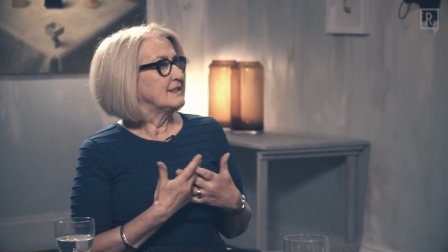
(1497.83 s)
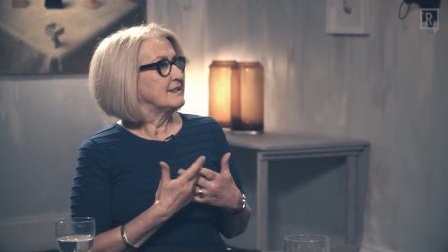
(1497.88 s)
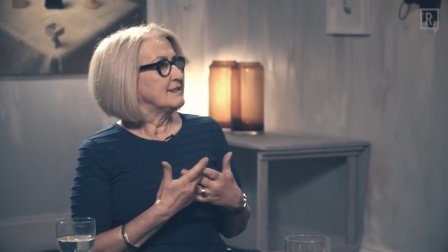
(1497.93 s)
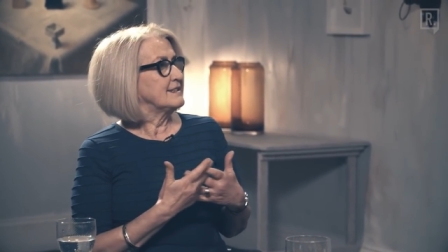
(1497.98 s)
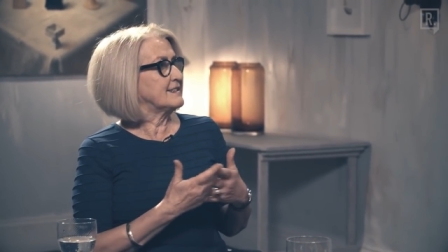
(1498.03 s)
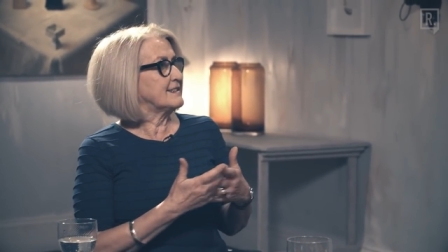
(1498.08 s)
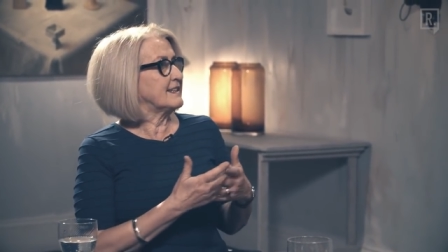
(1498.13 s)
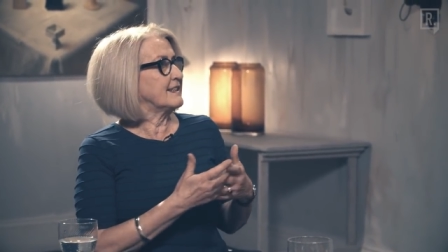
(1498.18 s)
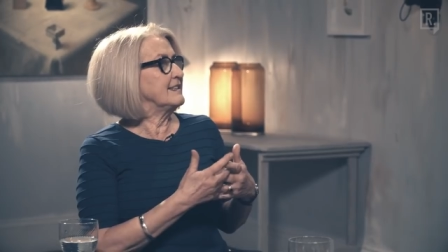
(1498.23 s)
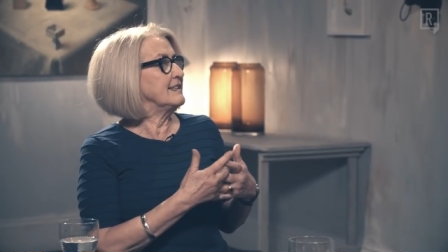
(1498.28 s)

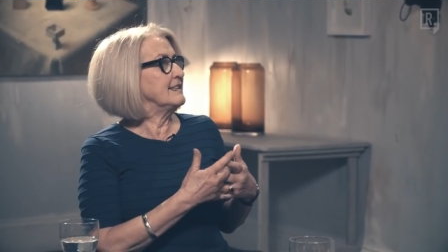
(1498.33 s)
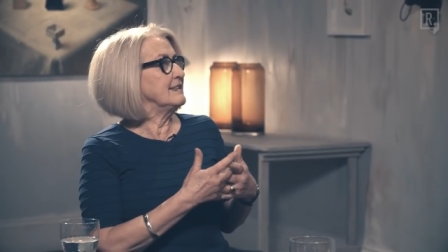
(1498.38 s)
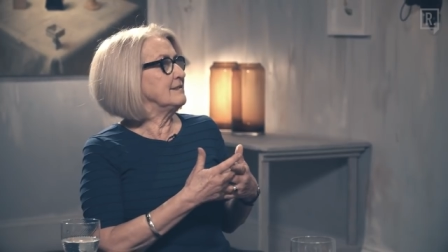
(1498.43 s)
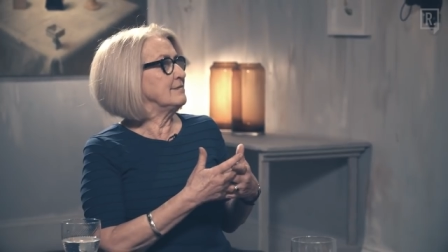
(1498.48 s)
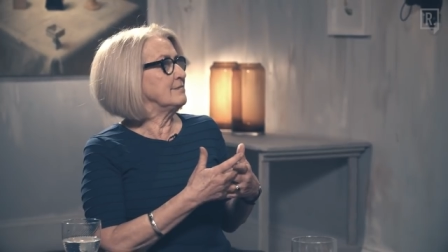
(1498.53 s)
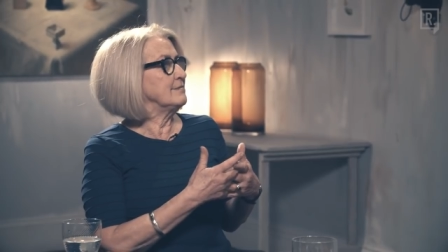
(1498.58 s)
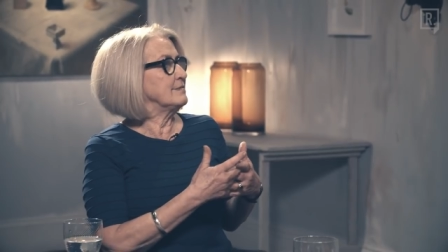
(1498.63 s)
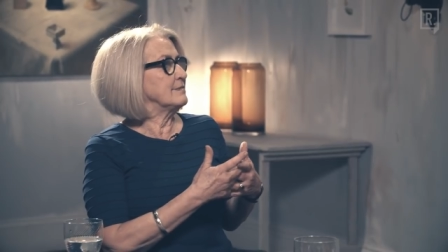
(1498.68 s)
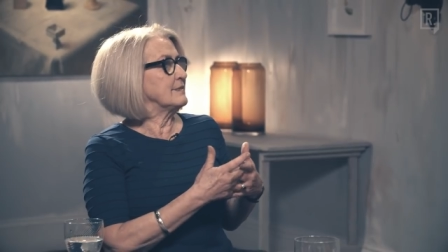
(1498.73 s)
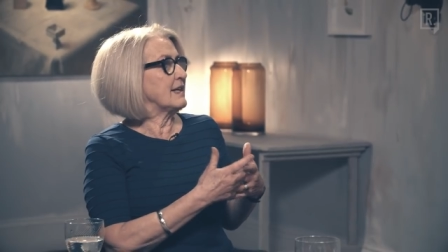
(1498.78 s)

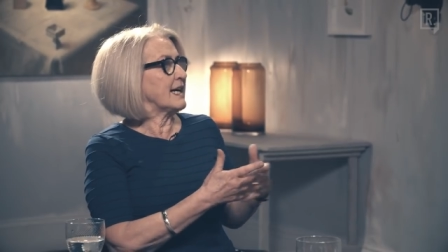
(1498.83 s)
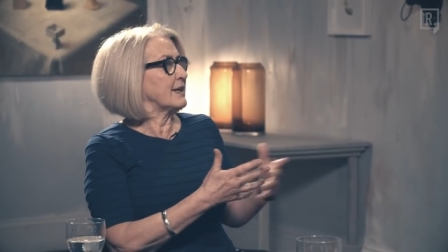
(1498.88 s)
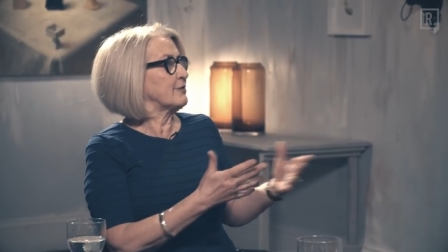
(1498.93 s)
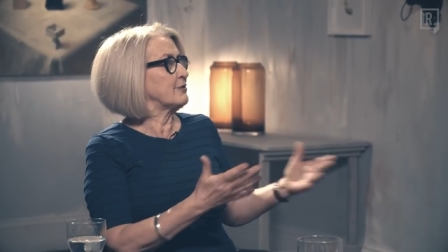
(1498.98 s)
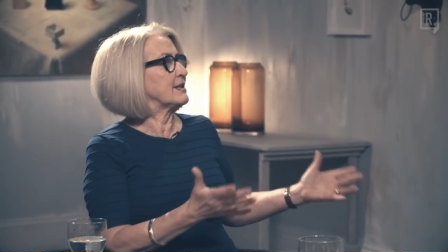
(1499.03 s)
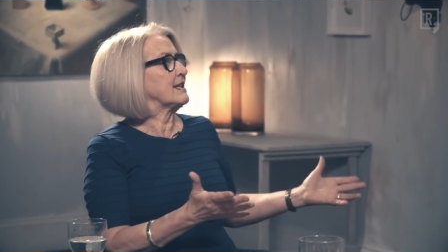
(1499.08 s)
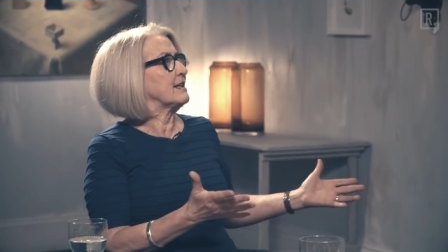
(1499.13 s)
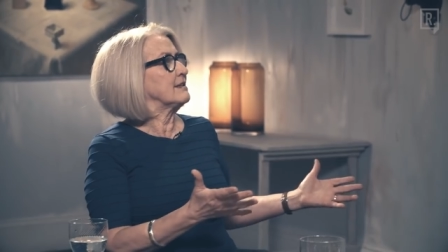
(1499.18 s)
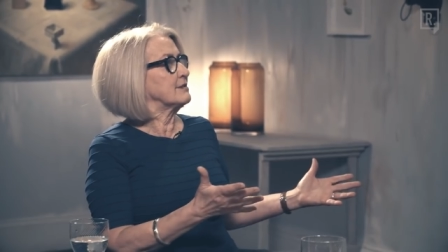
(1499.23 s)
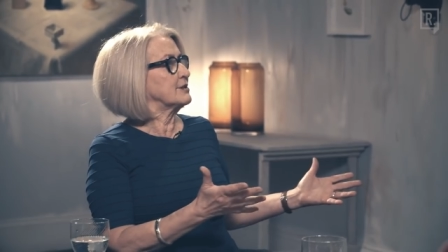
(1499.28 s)
studying
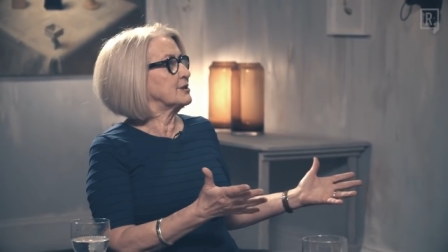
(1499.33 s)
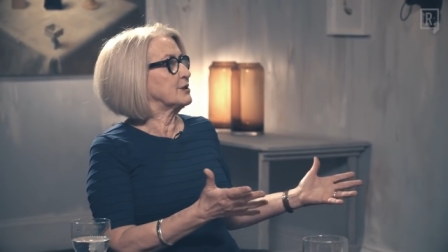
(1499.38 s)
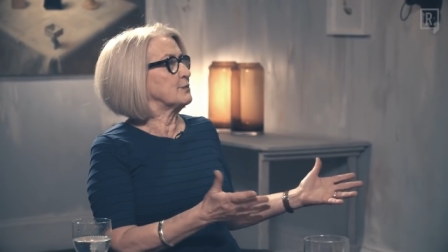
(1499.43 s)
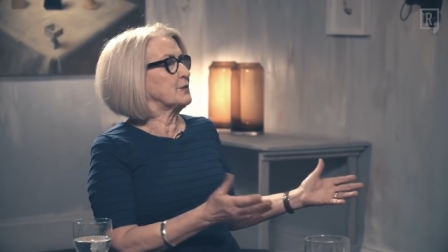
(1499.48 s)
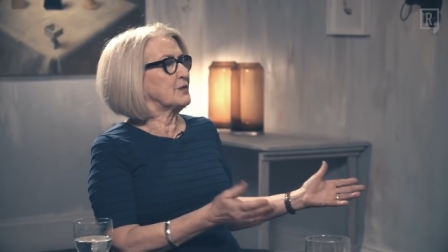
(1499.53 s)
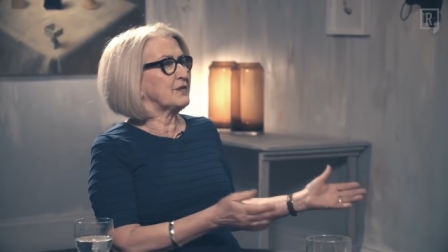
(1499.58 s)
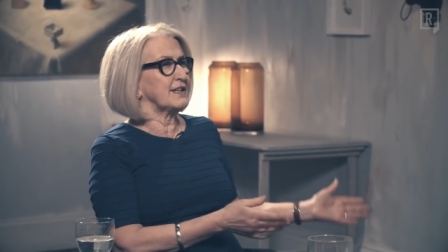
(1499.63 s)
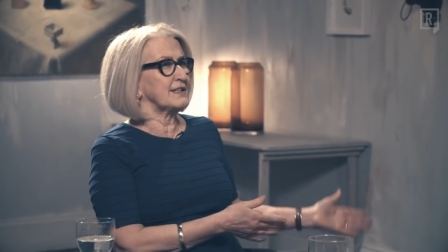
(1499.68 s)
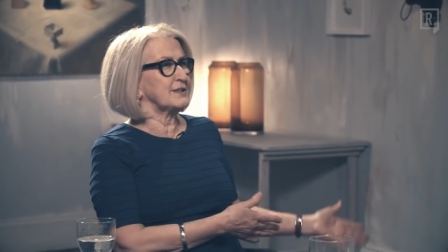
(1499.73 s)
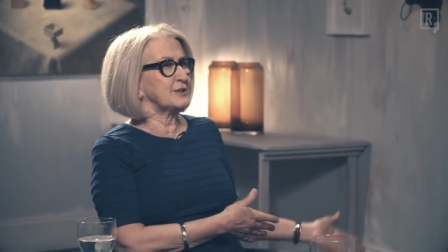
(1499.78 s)
agriculture
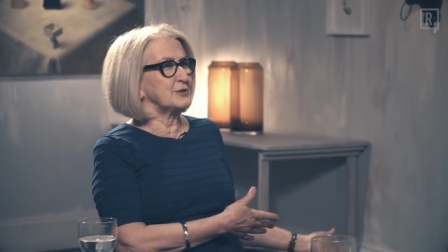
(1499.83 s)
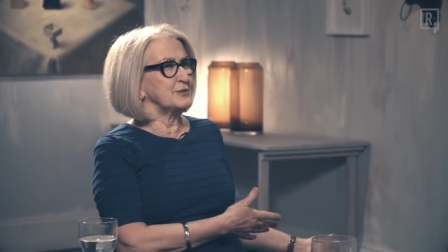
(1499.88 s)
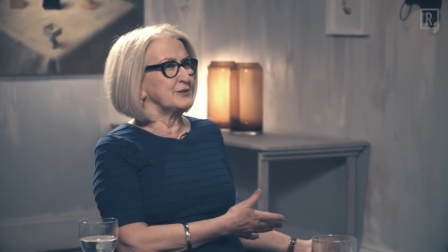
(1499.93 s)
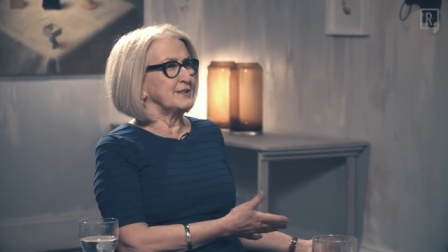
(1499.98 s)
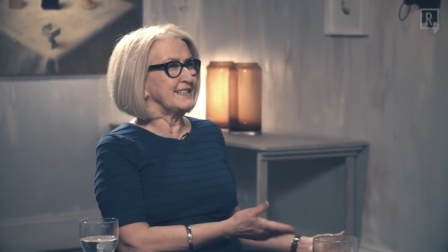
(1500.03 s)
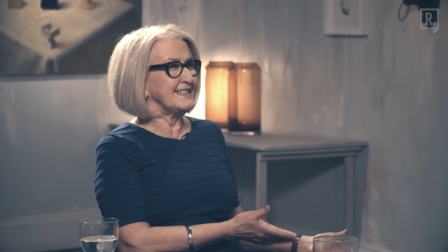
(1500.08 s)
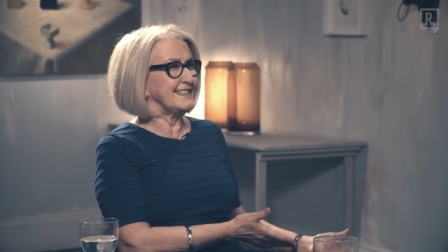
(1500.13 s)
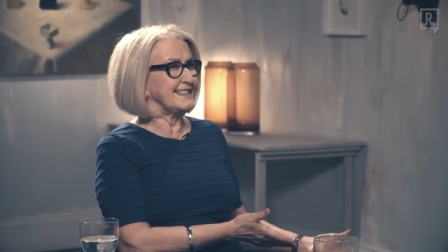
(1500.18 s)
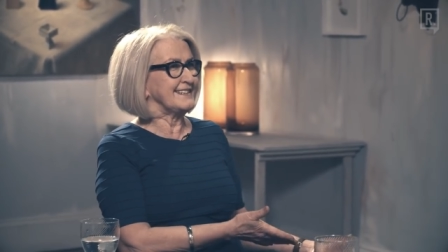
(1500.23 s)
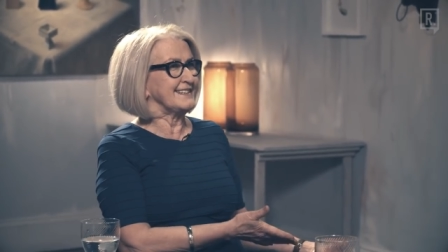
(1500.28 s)
without
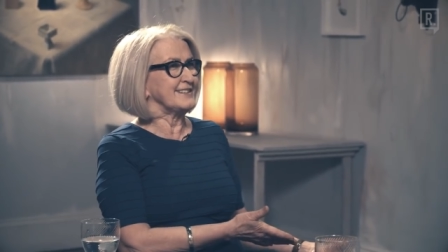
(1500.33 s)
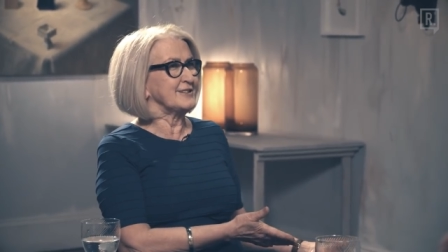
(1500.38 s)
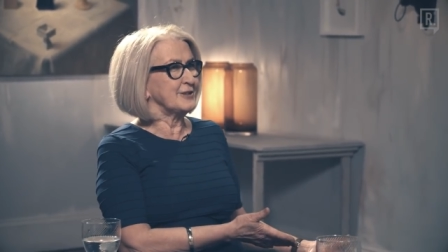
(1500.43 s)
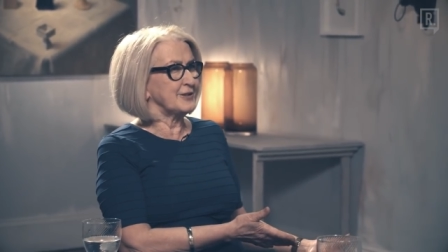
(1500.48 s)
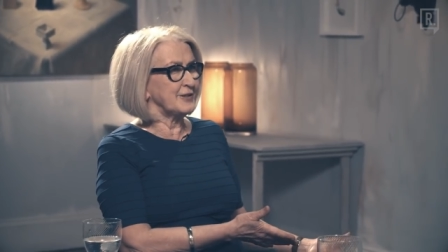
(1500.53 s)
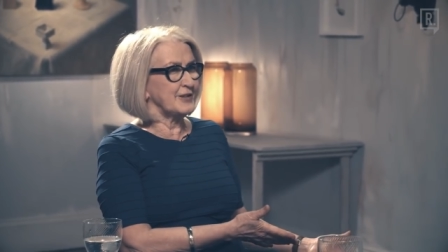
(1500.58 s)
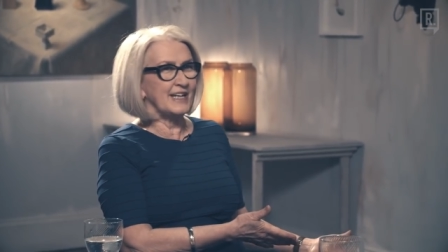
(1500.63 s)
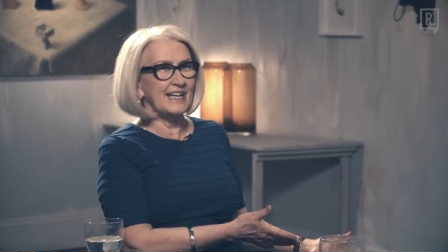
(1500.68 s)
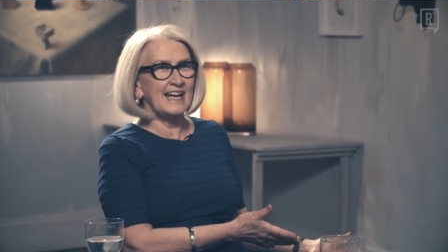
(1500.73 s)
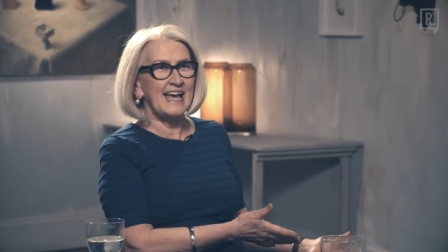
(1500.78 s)
doing anything
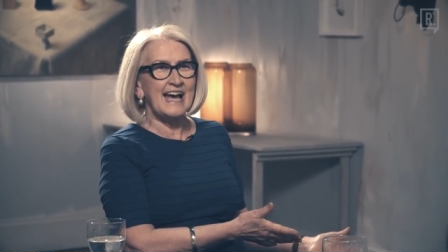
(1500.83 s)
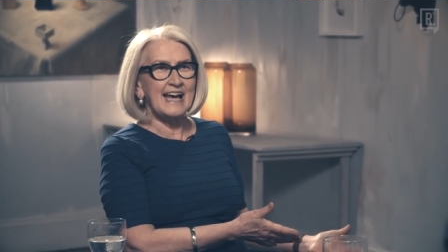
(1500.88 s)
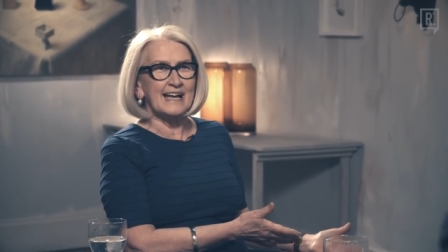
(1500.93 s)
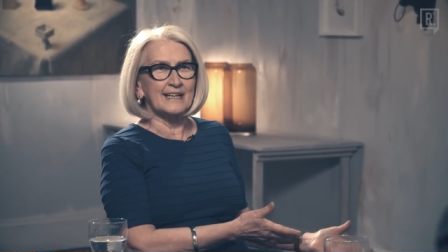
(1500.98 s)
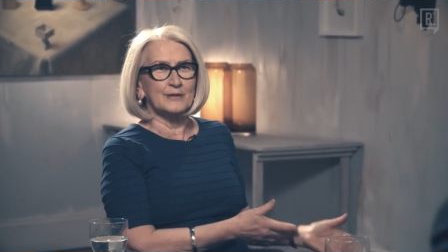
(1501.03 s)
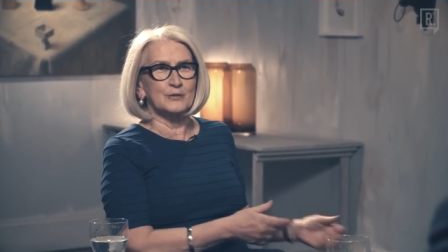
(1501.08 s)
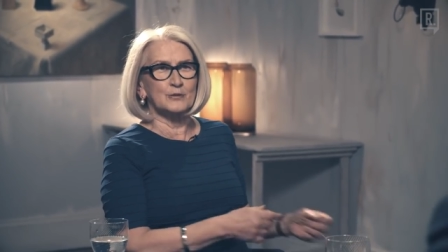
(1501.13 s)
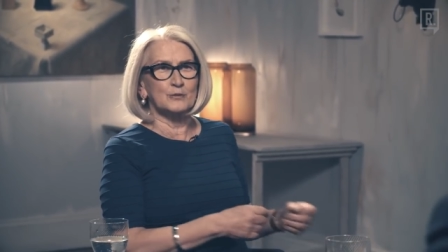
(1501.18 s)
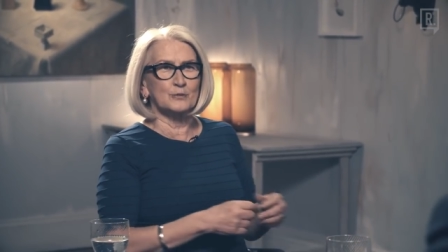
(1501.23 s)
on the land,